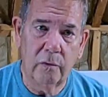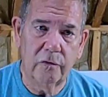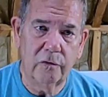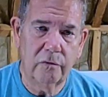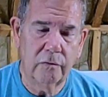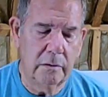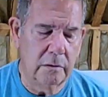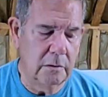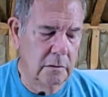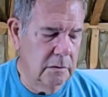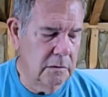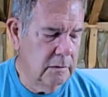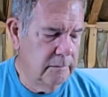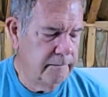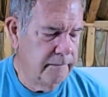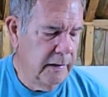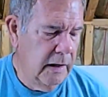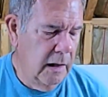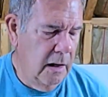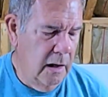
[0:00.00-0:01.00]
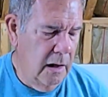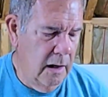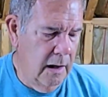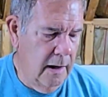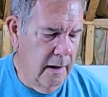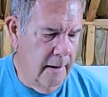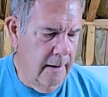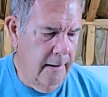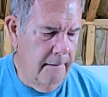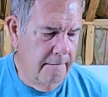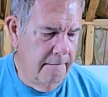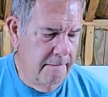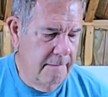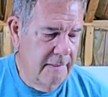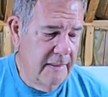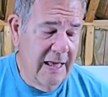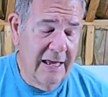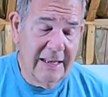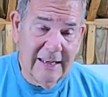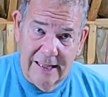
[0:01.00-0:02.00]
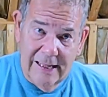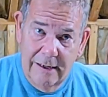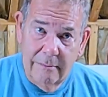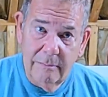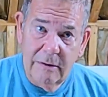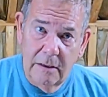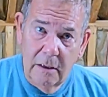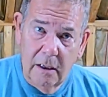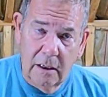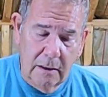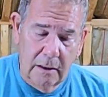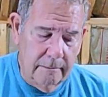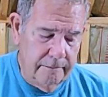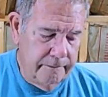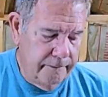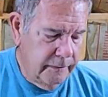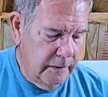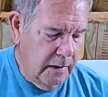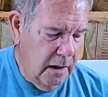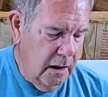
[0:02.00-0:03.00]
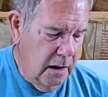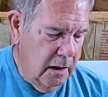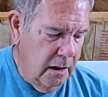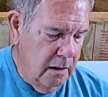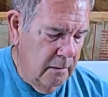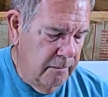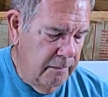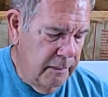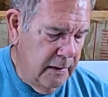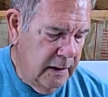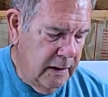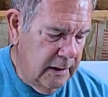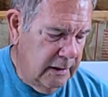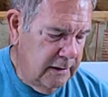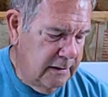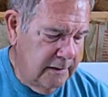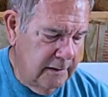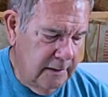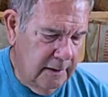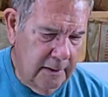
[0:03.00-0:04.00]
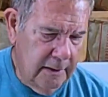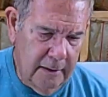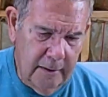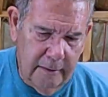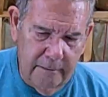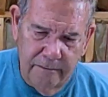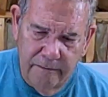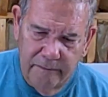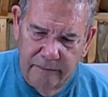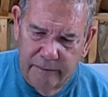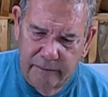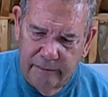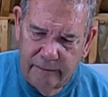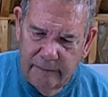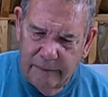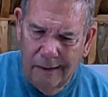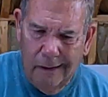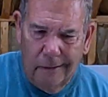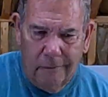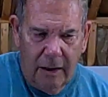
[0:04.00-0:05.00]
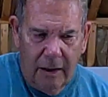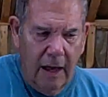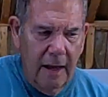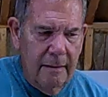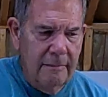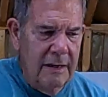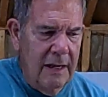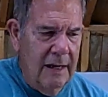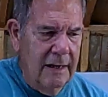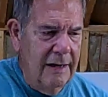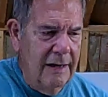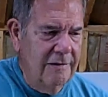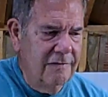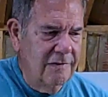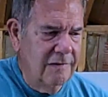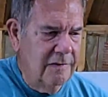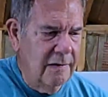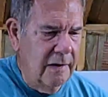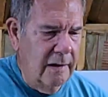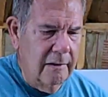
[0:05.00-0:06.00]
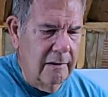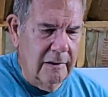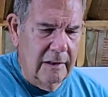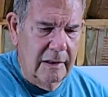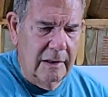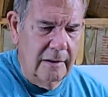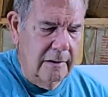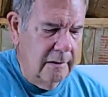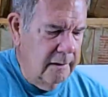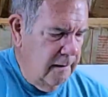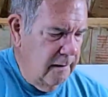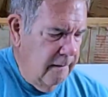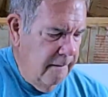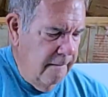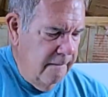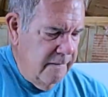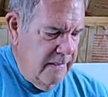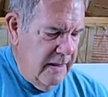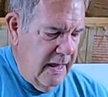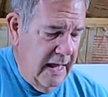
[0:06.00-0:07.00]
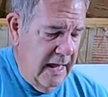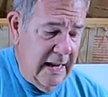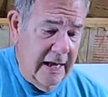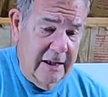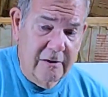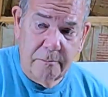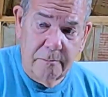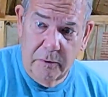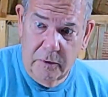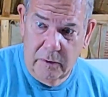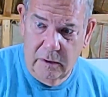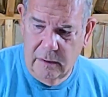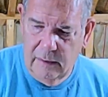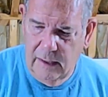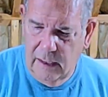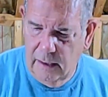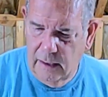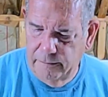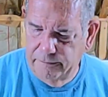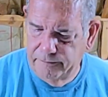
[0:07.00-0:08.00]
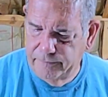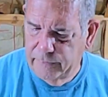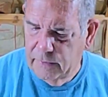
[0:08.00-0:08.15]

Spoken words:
was drilled. It can be done, but I'm not necessarily an expert in that.